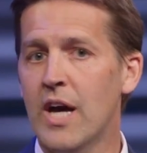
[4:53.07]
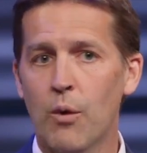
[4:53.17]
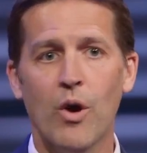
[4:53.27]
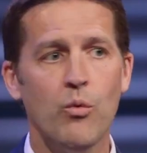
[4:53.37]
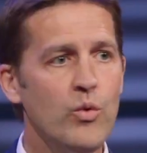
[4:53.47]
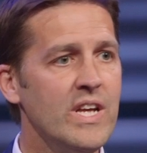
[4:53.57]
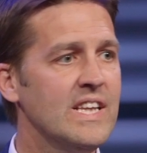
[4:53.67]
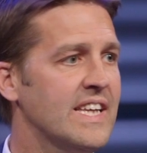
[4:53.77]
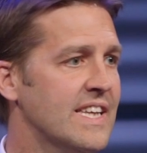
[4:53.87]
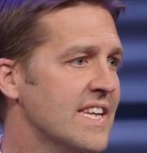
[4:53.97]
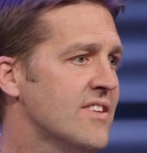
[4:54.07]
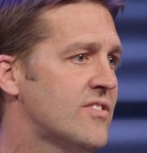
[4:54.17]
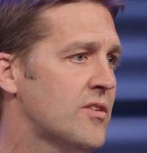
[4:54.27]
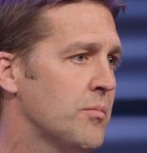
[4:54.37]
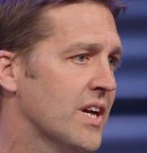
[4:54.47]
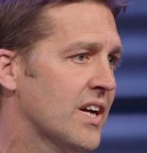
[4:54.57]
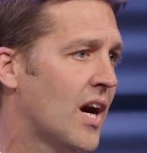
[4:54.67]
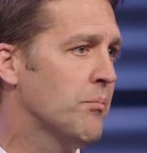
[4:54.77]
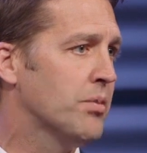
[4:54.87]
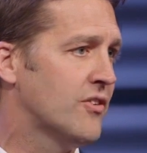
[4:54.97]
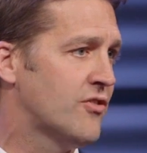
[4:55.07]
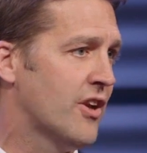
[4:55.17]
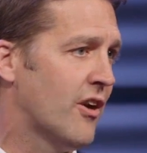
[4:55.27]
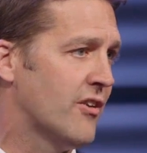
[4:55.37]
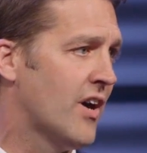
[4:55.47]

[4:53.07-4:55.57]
and what really needs to be accomplished in our